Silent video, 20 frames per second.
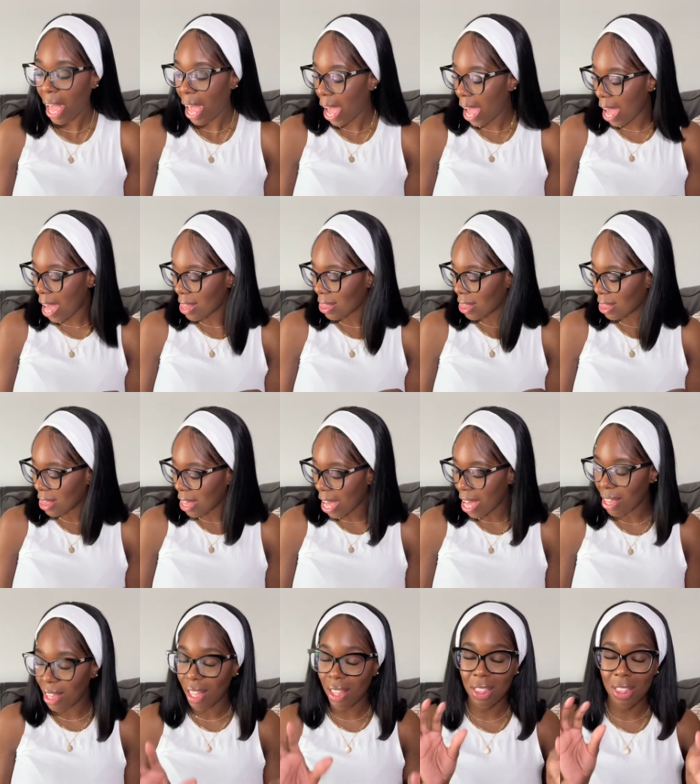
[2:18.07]
And
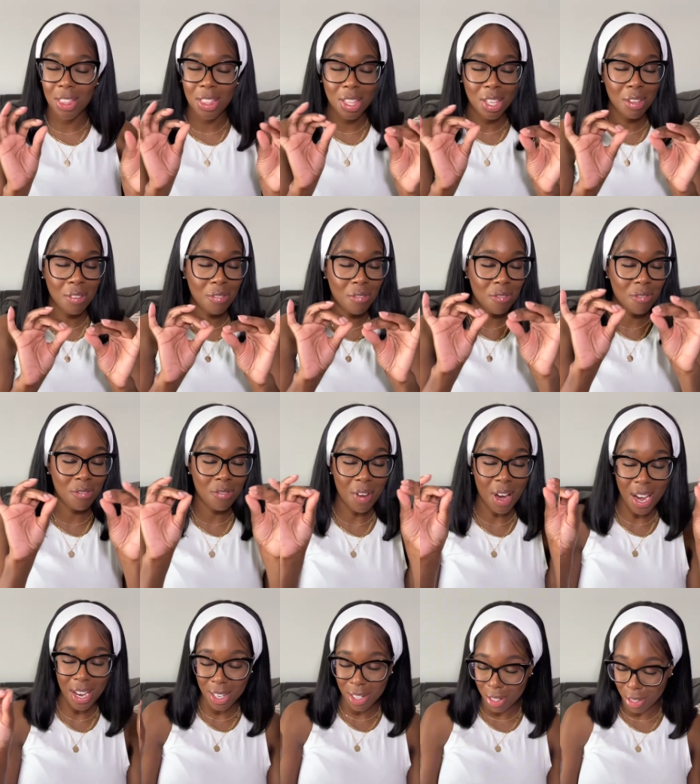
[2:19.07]
then the
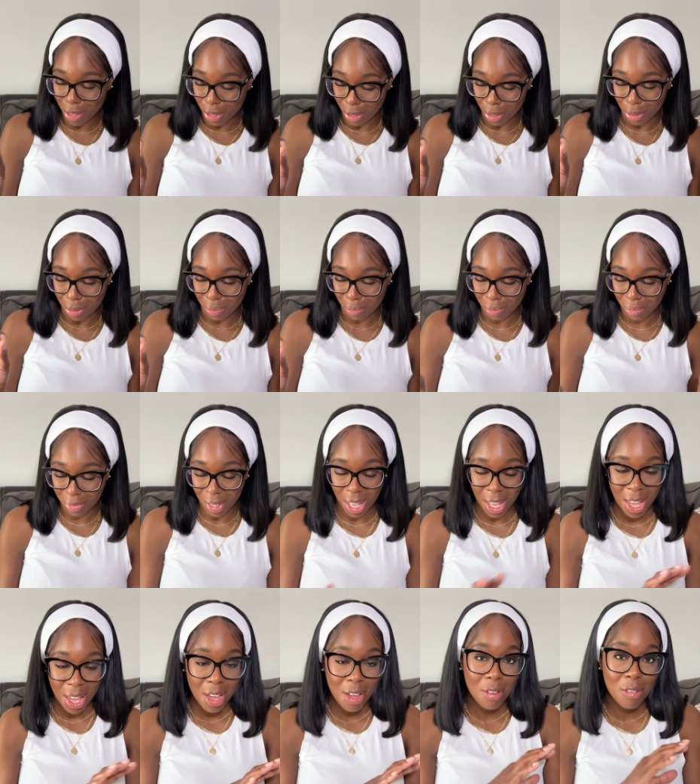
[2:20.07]
final,
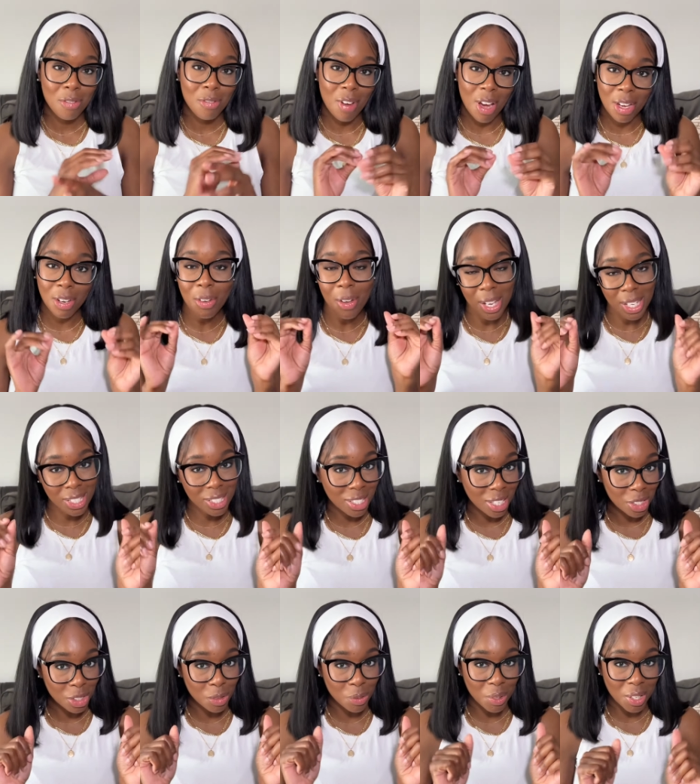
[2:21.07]
final
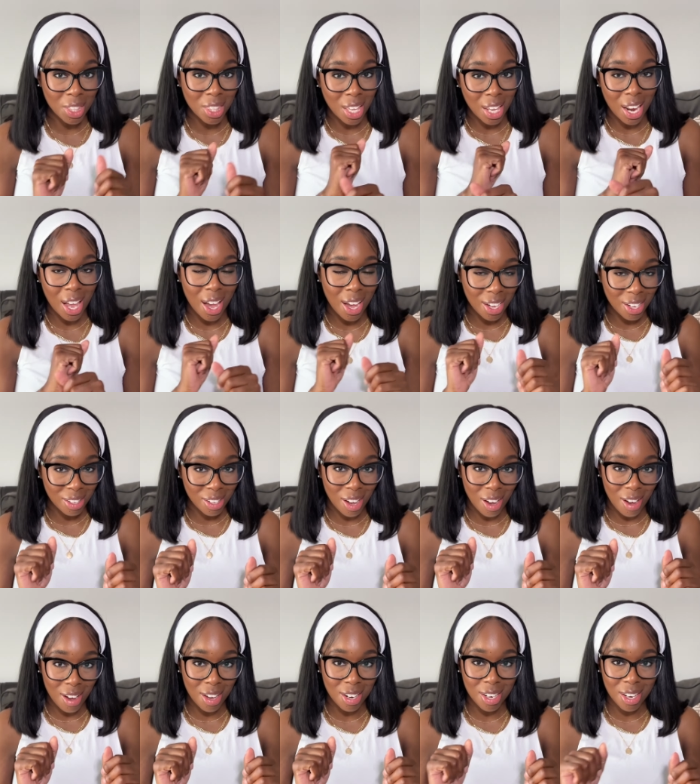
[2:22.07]
accessory that I
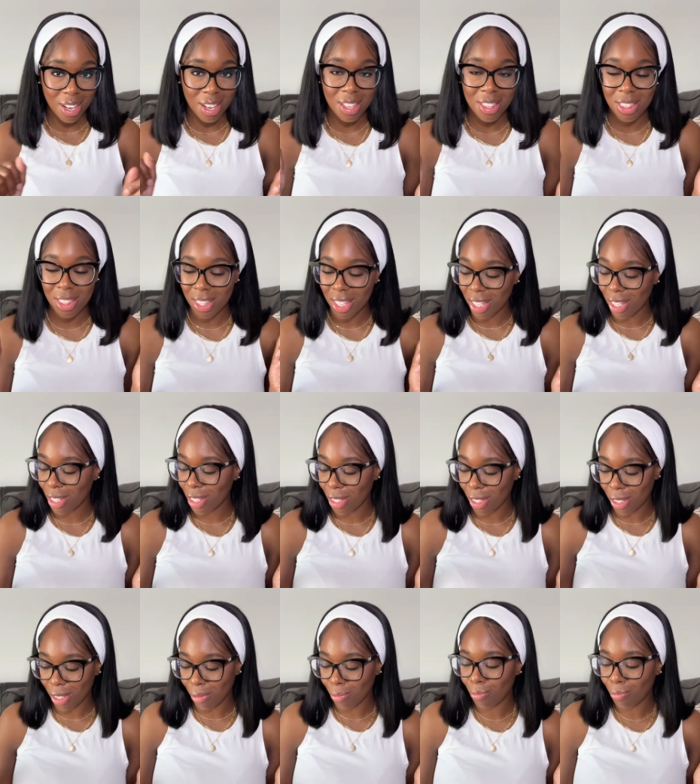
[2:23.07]
got is,